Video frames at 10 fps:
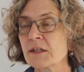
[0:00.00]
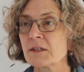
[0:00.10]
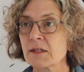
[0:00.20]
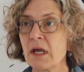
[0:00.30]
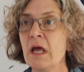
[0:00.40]

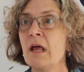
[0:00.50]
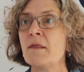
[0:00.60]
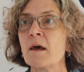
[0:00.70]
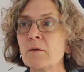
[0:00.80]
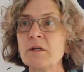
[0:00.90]
It's
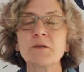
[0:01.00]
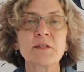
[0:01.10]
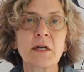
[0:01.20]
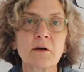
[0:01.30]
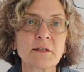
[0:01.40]
that we
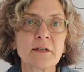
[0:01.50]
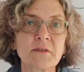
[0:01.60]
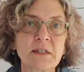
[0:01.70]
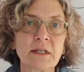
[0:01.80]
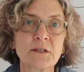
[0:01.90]
use
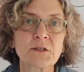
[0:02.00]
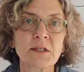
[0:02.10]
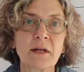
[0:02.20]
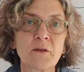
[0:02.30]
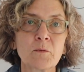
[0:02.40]
narratives to
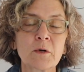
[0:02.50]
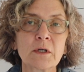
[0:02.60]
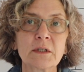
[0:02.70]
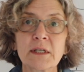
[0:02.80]
understand the world.